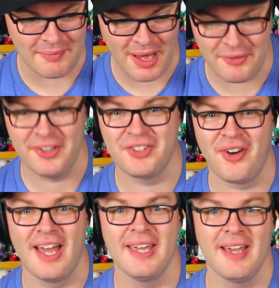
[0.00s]
I'm not really
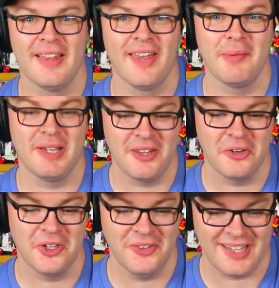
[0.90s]
trying. And then I'm like,
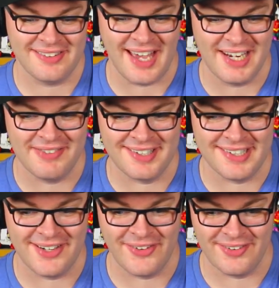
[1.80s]
no, you know what? That's kind of
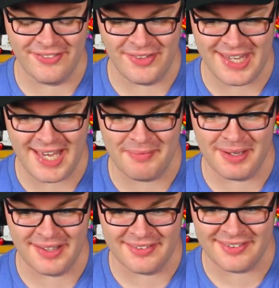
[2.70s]
endearing for him
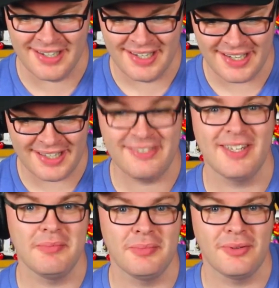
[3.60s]
because it
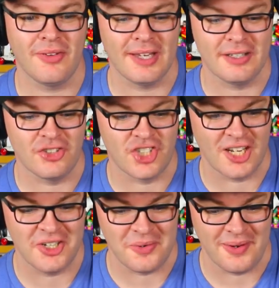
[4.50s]
seems like
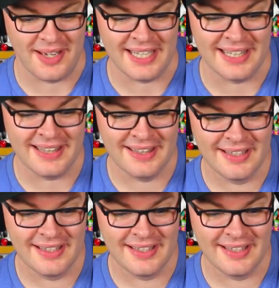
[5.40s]
genuine.